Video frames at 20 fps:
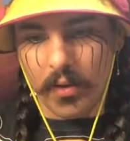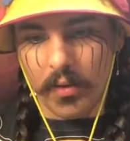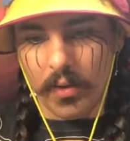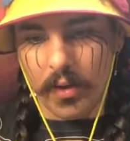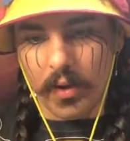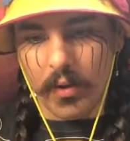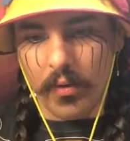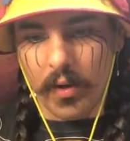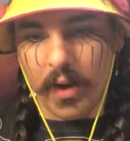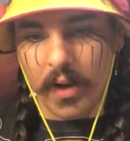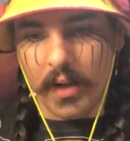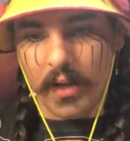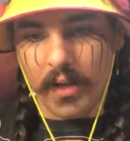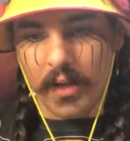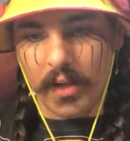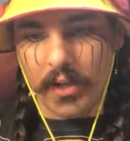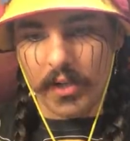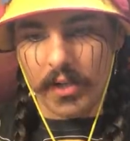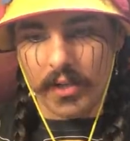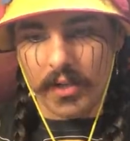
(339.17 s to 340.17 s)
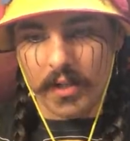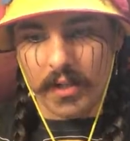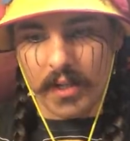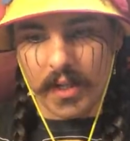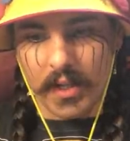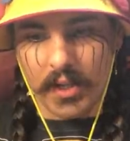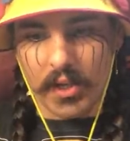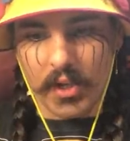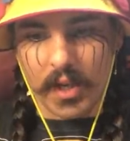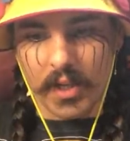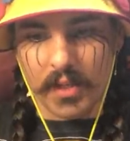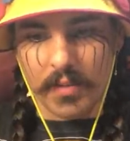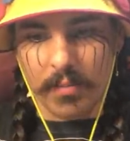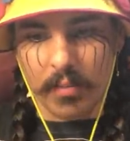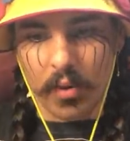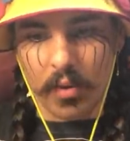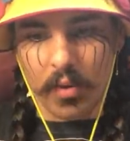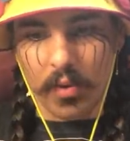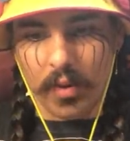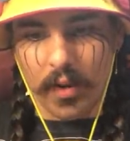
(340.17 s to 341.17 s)
they're in great condition since I
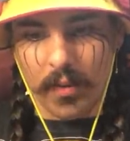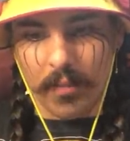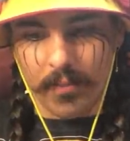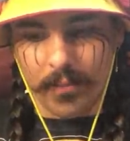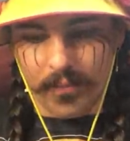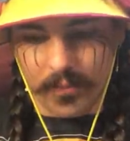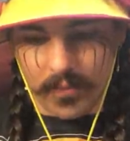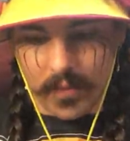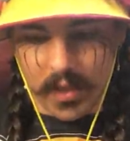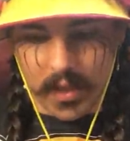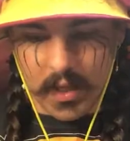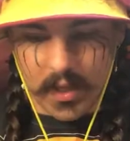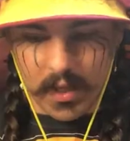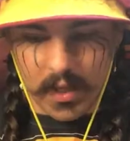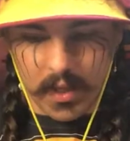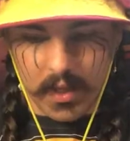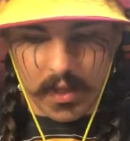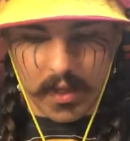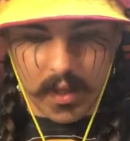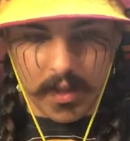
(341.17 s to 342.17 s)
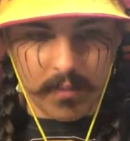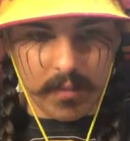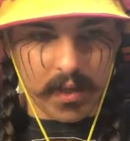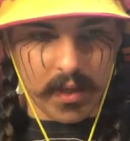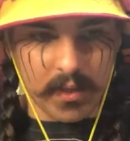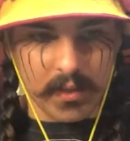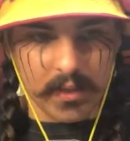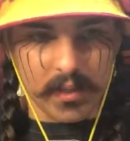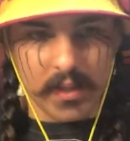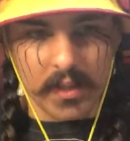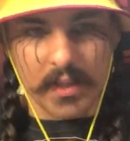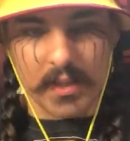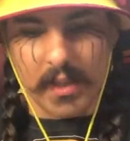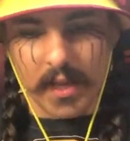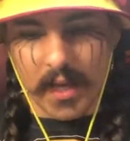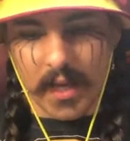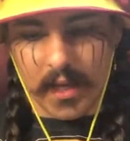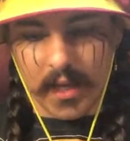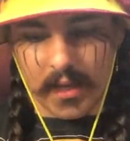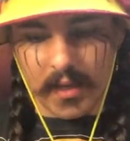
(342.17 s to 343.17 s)
just pulled them. And that man is gonna
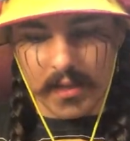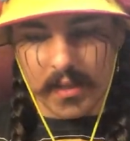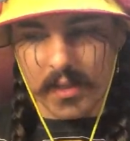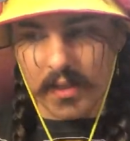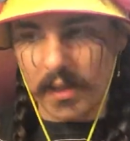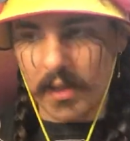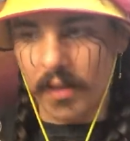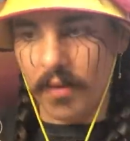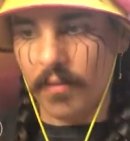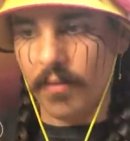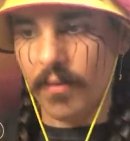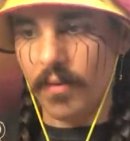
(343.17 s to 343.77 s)
stay in a sleeve.